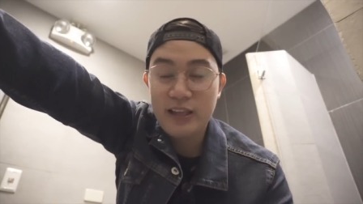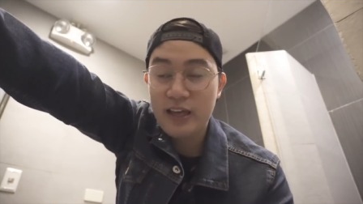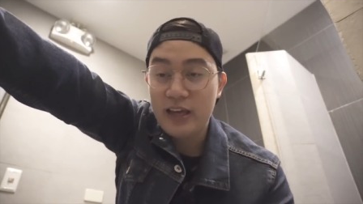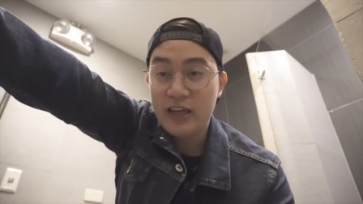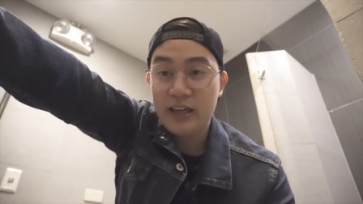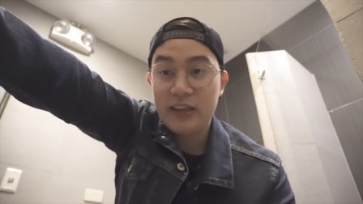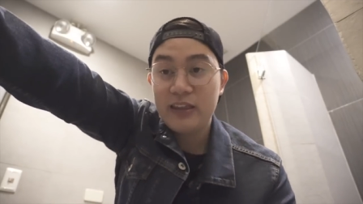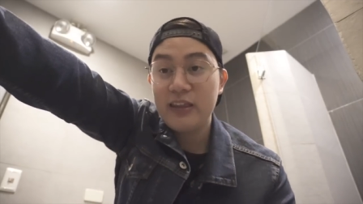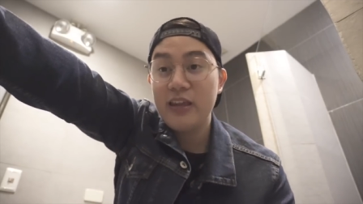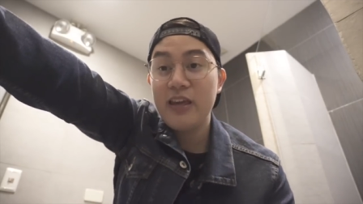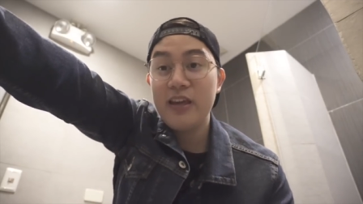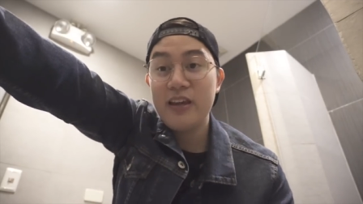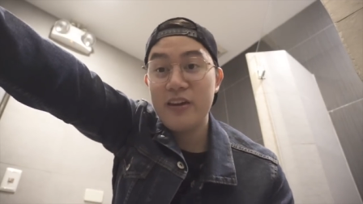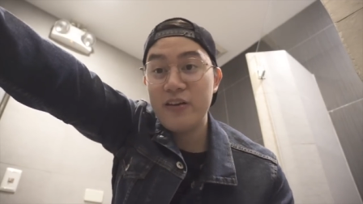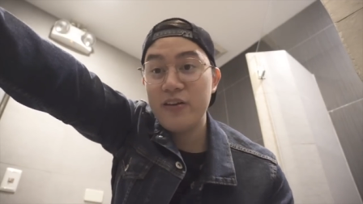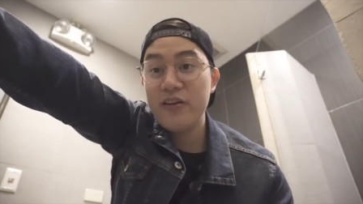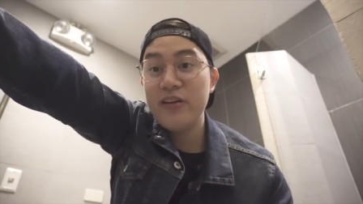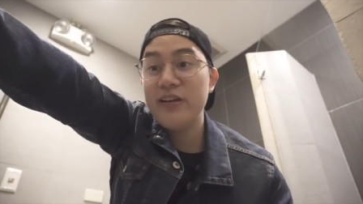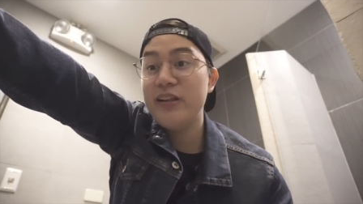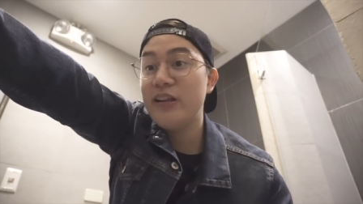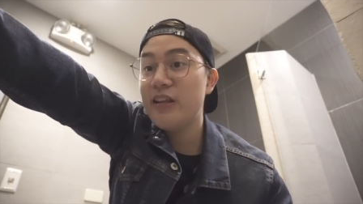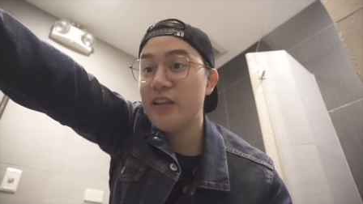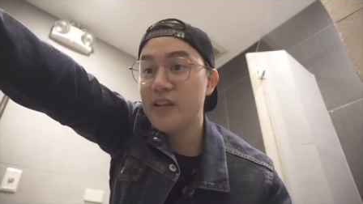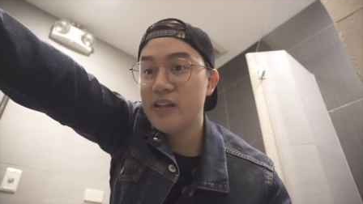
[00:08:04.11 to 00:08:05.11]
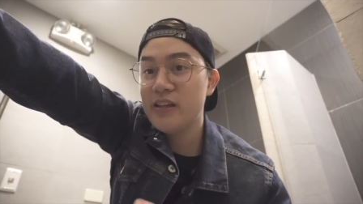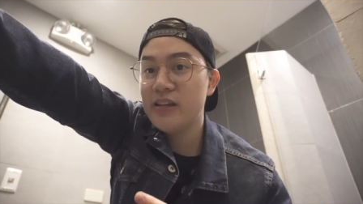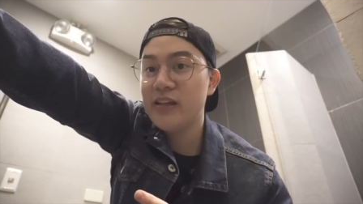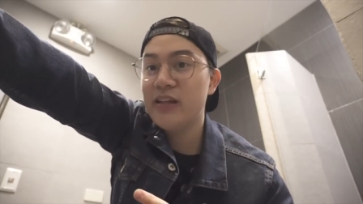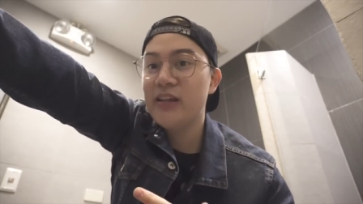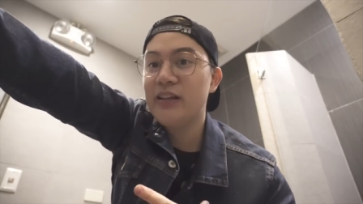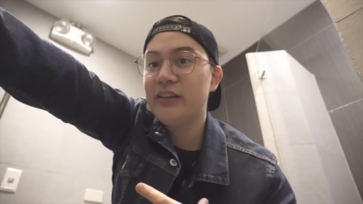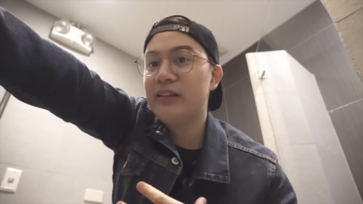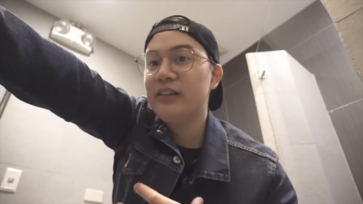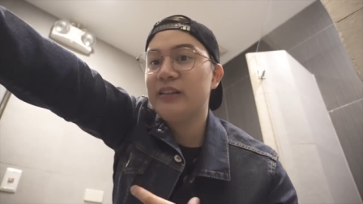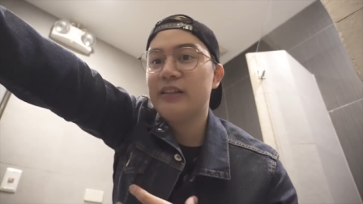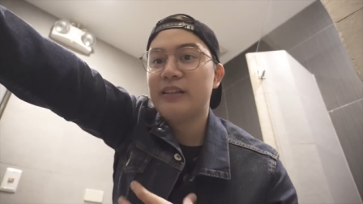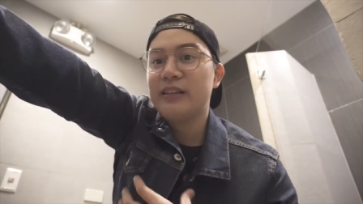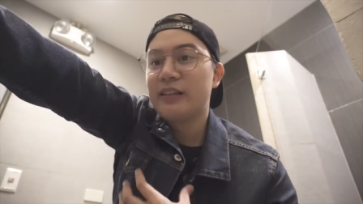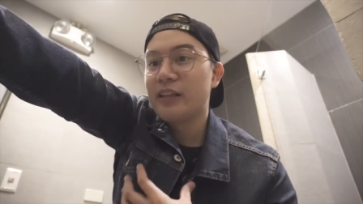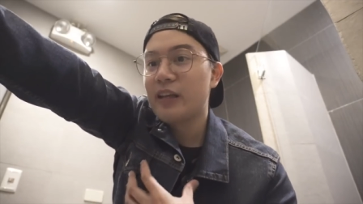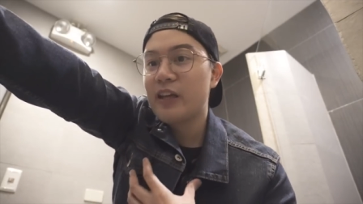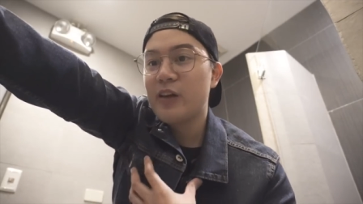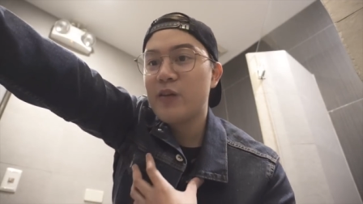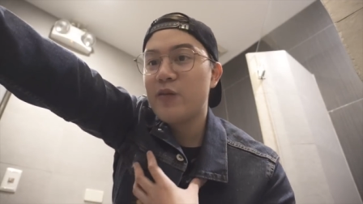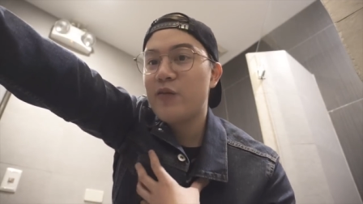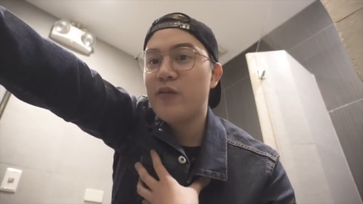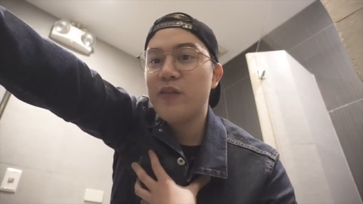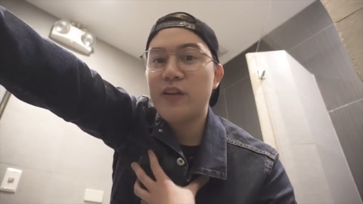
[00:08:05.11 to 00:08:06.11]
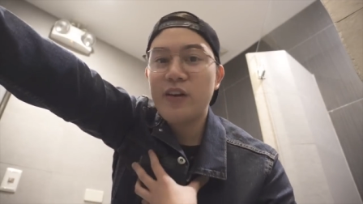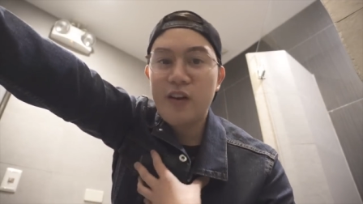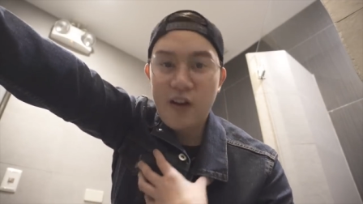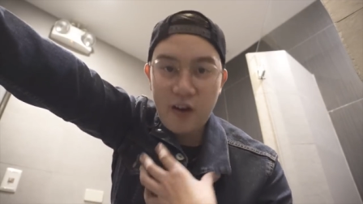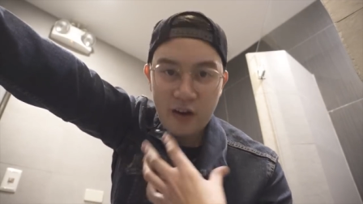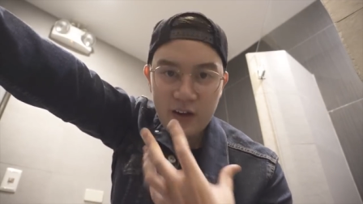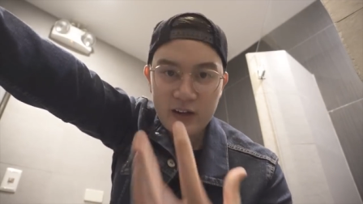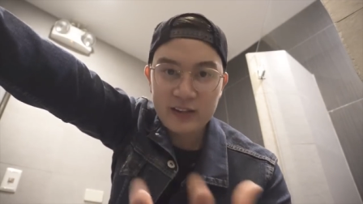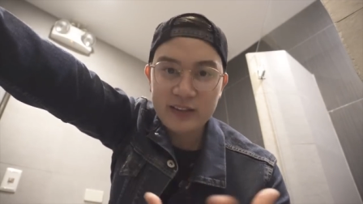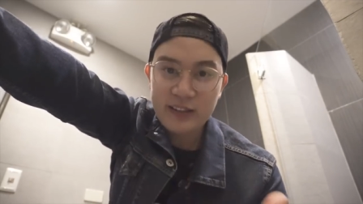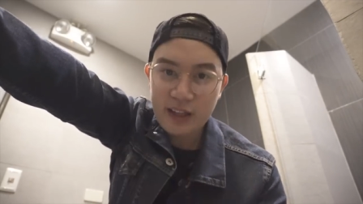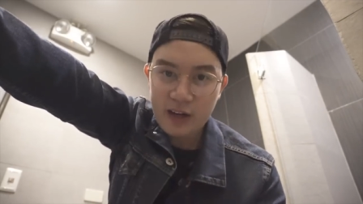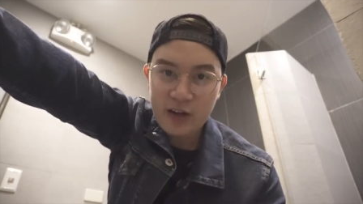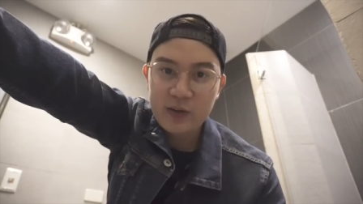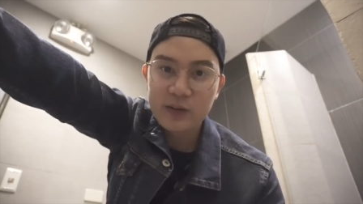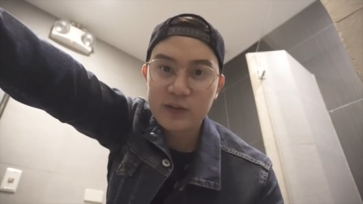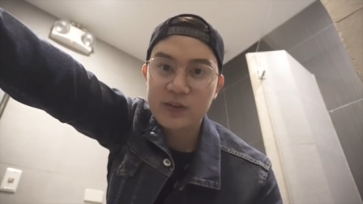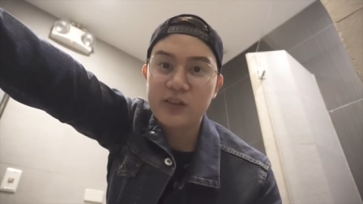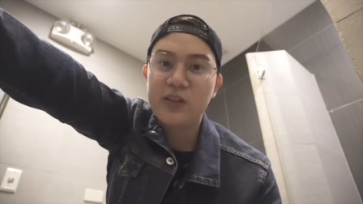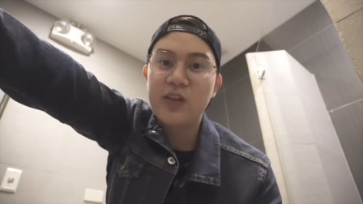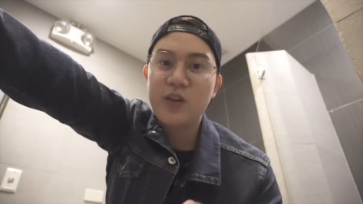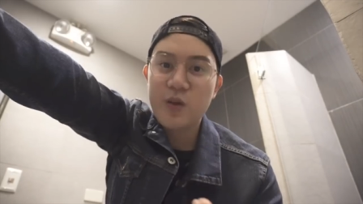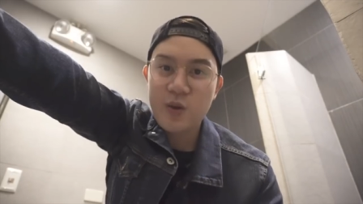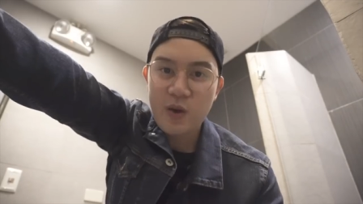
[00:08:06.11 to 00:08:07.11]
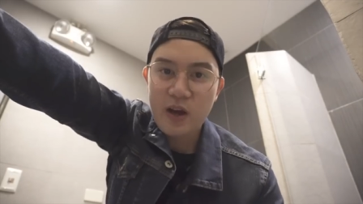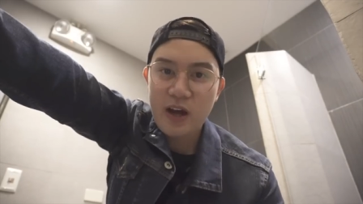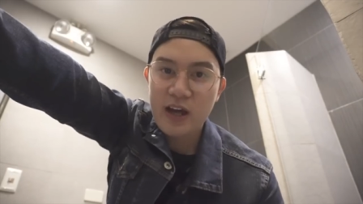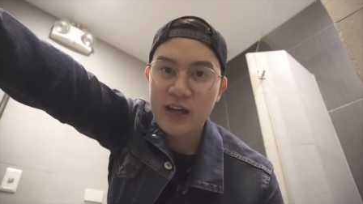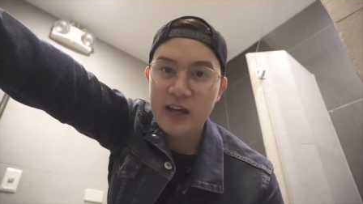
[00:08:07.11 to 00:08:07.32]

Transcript: like they really give their heart out to you